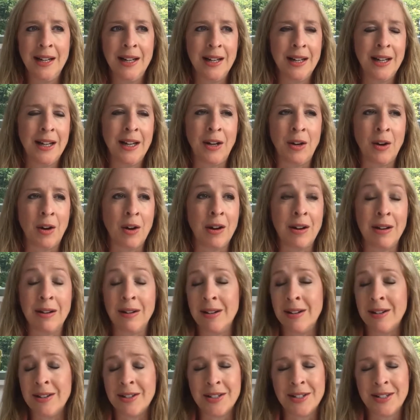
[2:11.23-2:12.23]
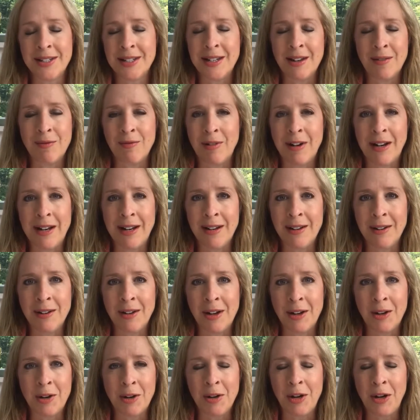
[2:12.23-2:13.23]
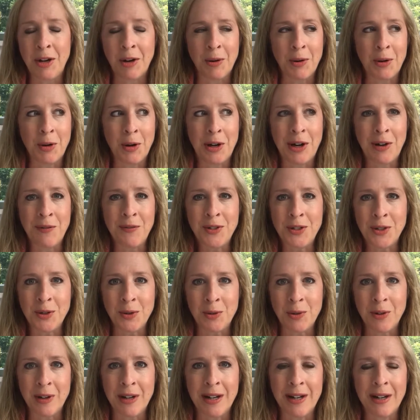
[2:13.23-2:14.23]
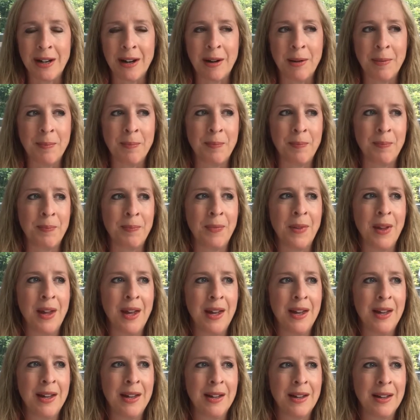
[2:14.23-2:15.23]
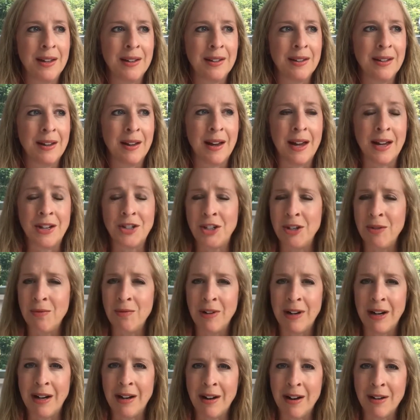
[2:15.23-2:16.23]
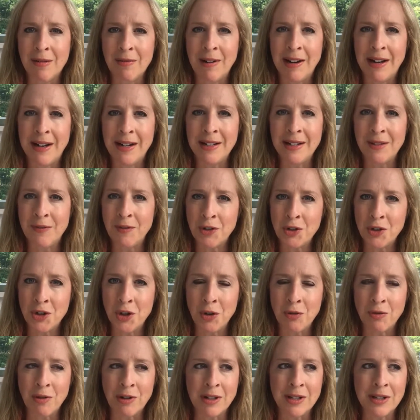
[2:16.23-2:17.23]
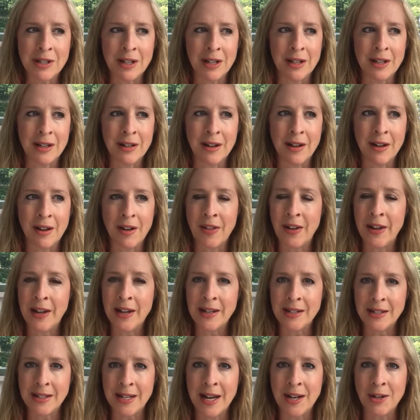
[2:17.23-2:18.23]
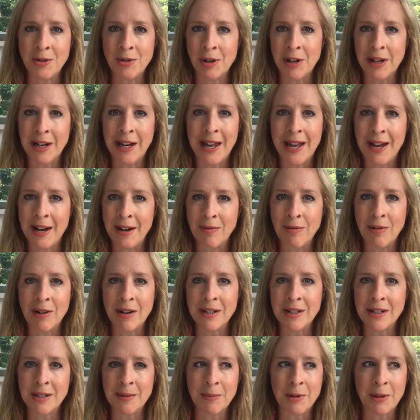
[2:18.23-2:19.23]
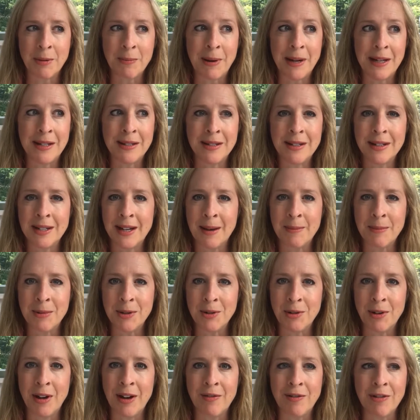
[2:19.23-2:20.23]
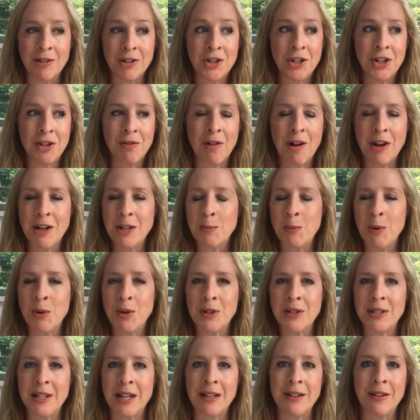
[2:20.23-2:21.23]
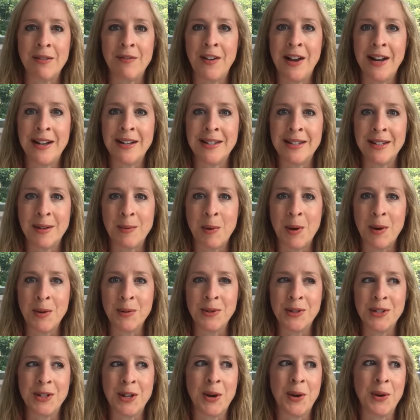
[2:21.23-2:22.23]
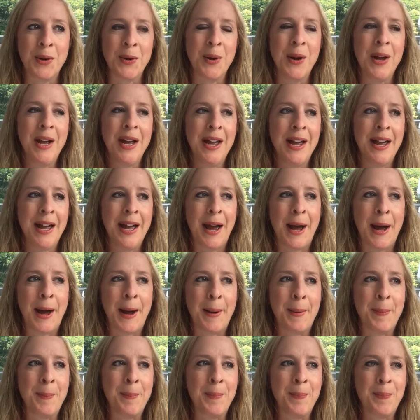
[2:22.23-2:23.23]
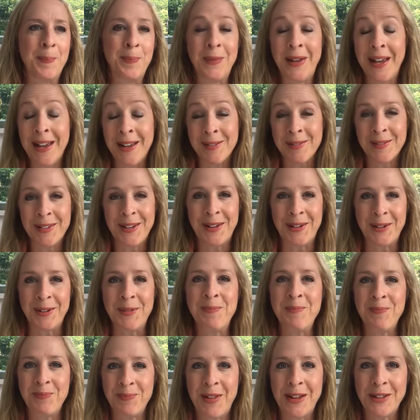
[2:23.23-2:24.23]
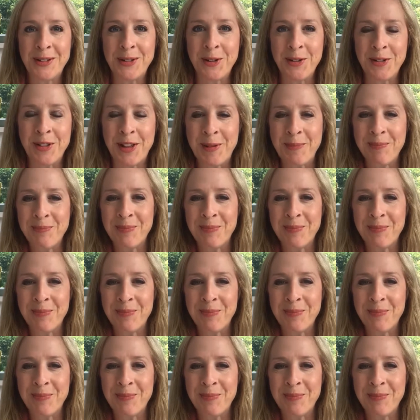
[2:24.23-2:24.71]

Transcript: I just love reading a good love story. I actually really like reading different genres. Like I think Cassandra Clare writes some of the best chemistry ever. She writes books set in a fantasy world. So yeah, that sort of thing.